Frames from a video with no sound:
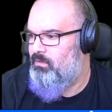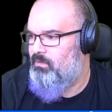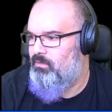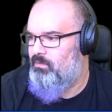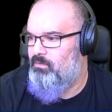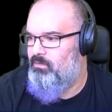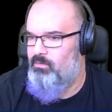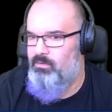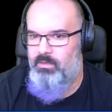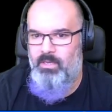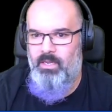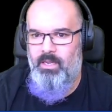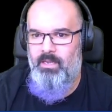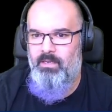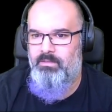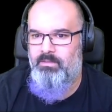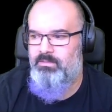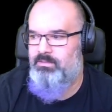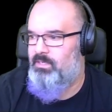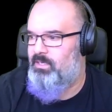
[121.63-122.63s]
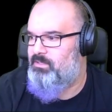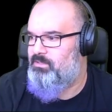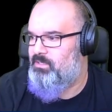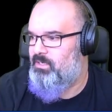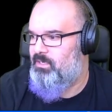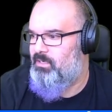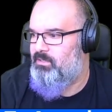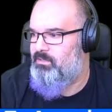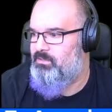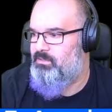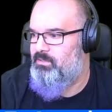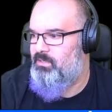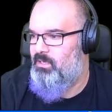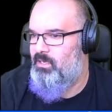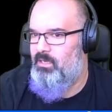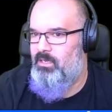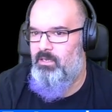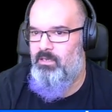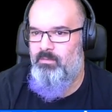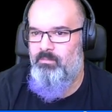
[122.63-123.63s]
create dash
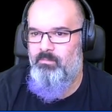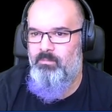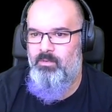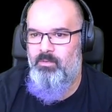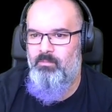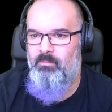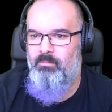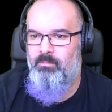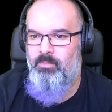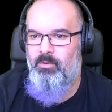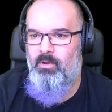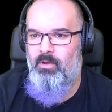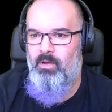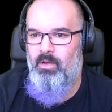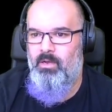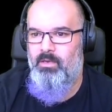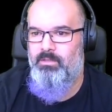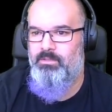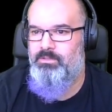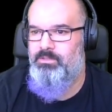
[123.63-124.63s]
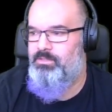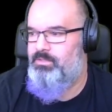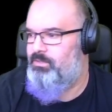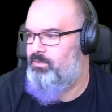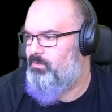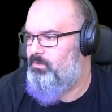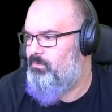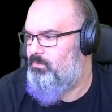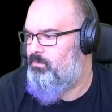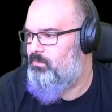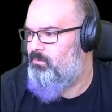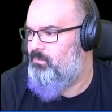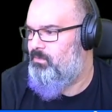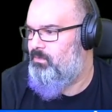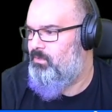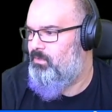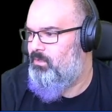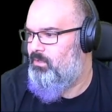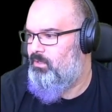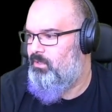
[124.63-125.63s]
name blog 2
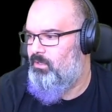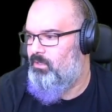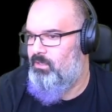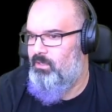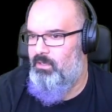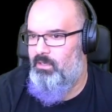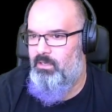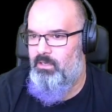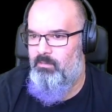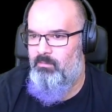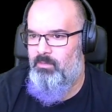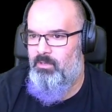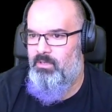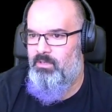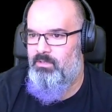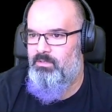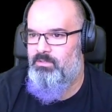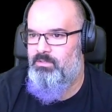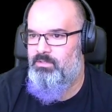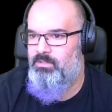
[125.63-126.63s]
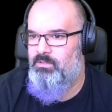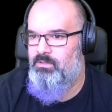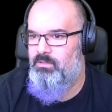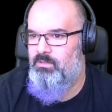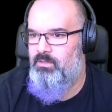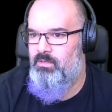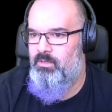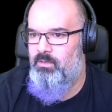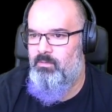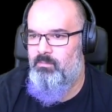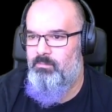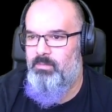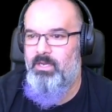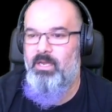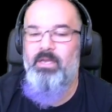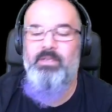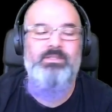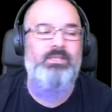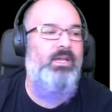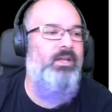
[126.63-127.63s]
image.
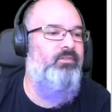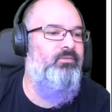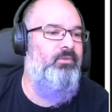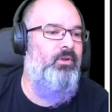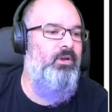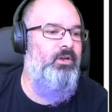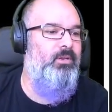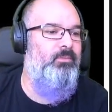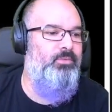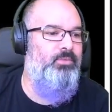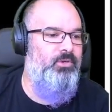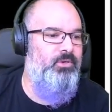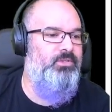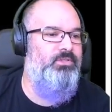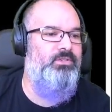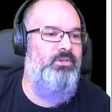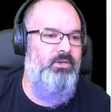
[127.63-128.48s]
Because I've already pushed our